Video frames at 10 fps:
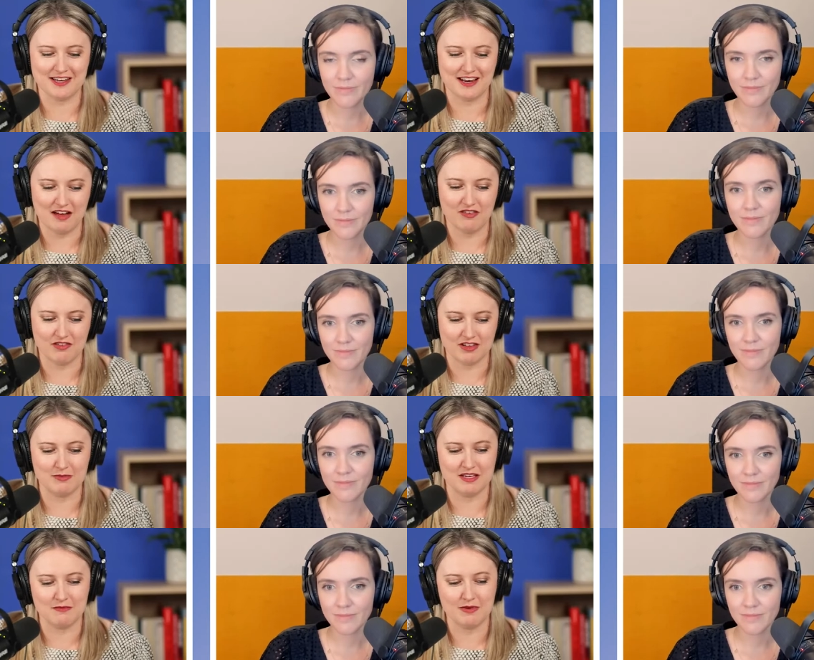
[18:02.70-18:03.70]
Speaker 1: can have a really
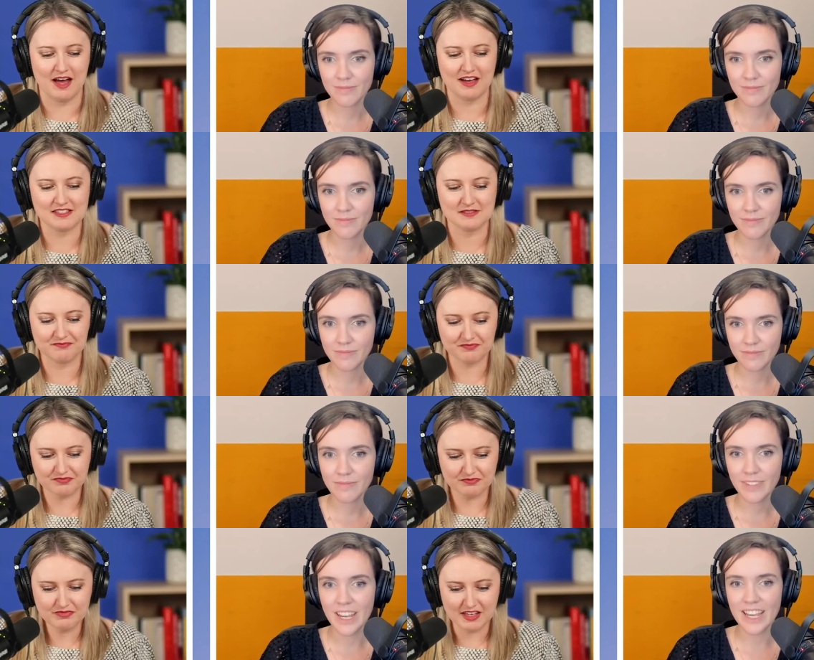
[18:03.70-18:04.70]
big impact.
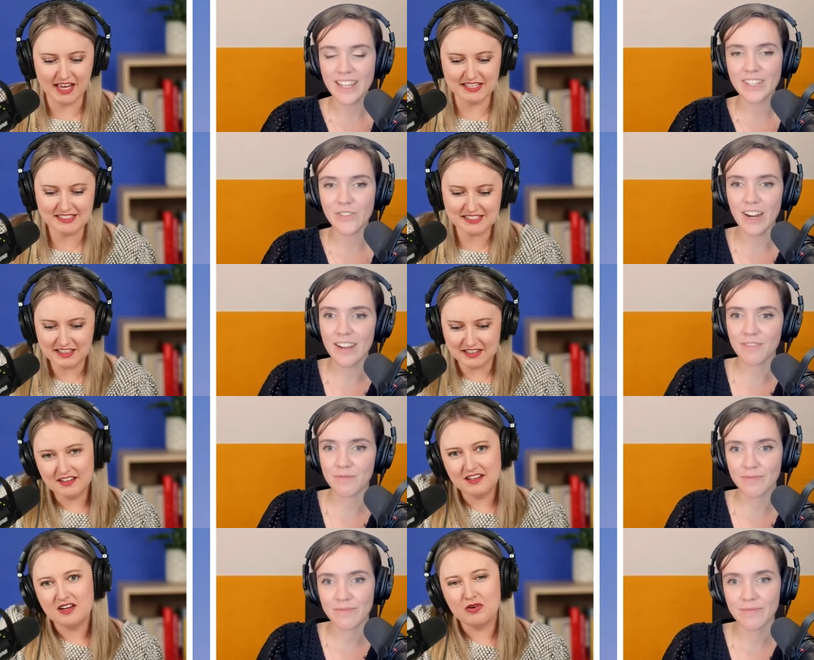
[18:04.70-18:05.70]
Yeah, and that's right.
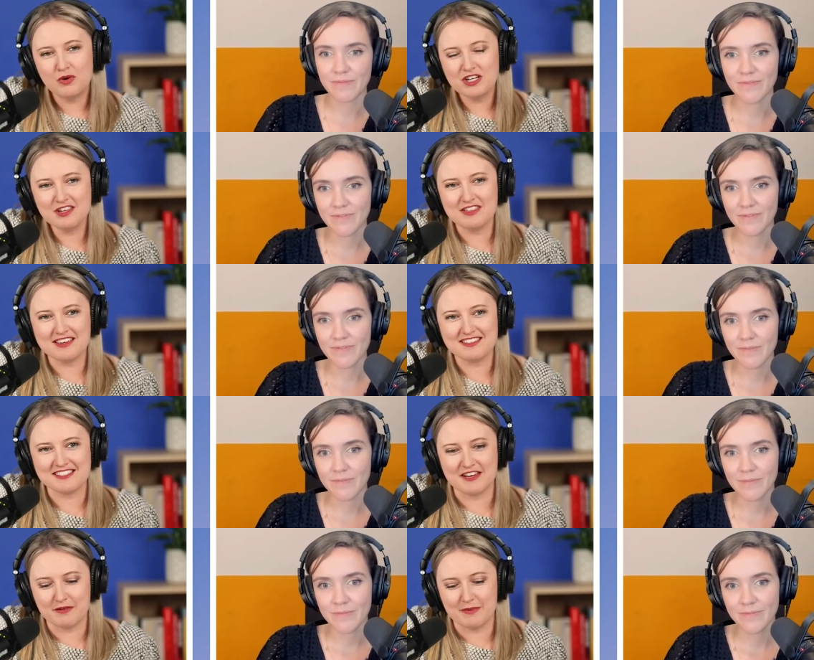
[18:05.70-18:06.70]
What do you think,
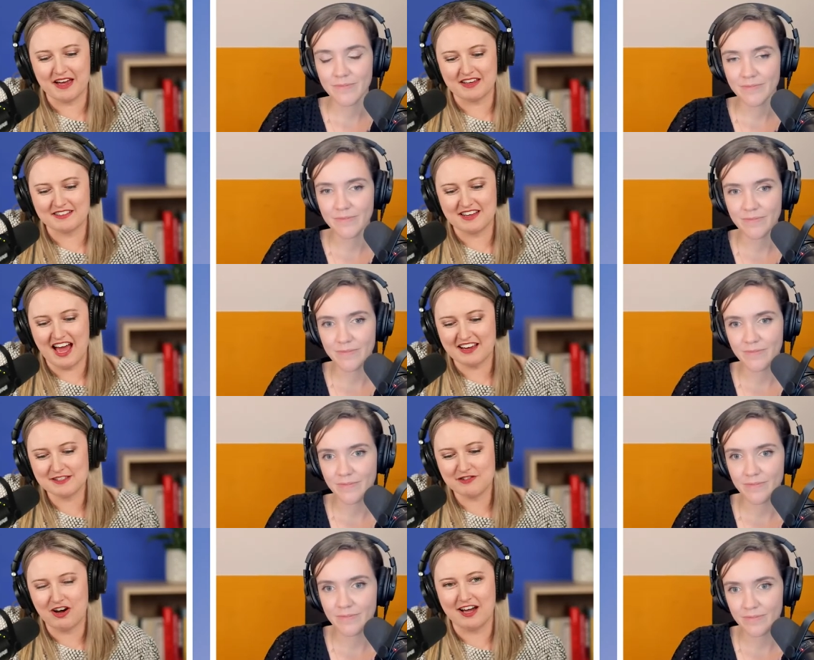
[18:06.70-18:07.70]
Steph, about acts
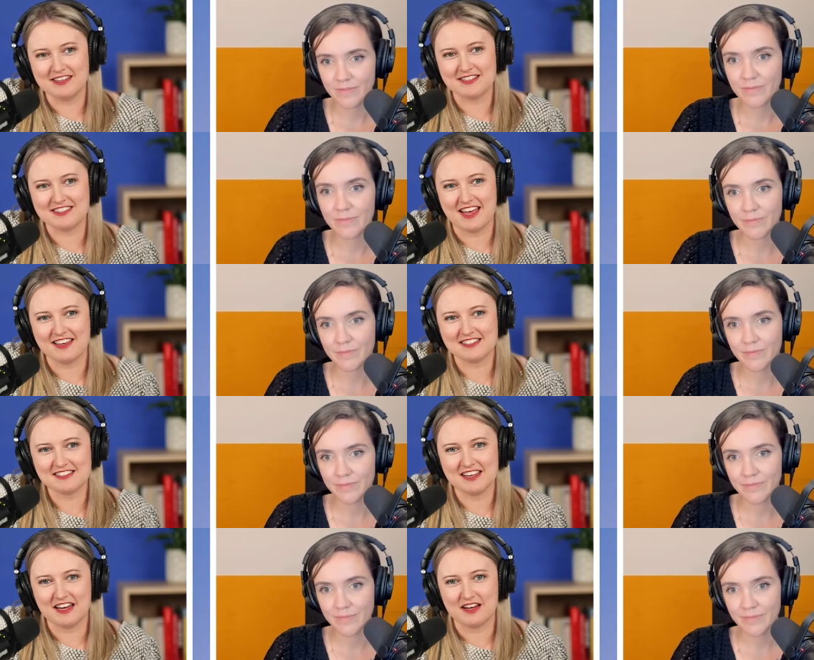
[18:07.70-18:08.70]
of kindness that
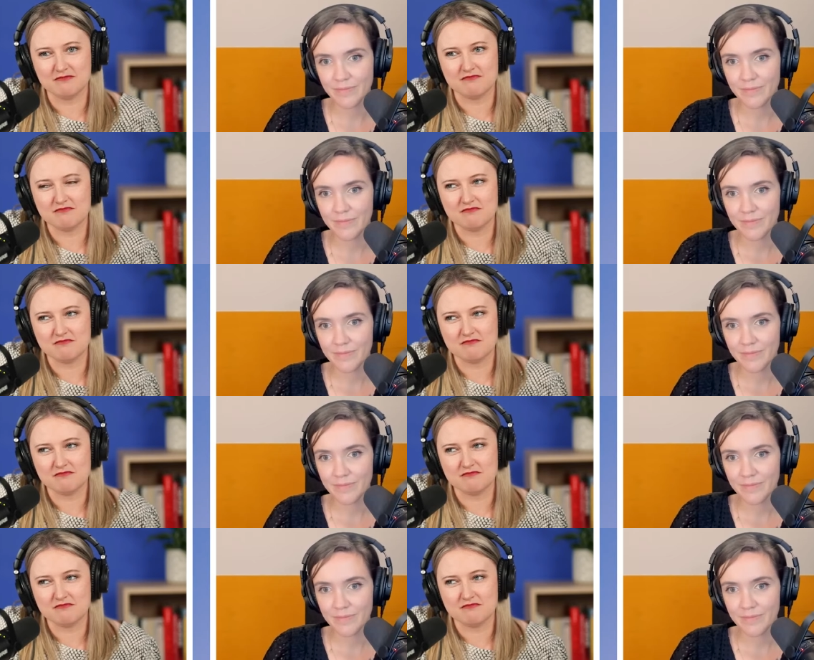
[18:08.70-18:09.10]
um,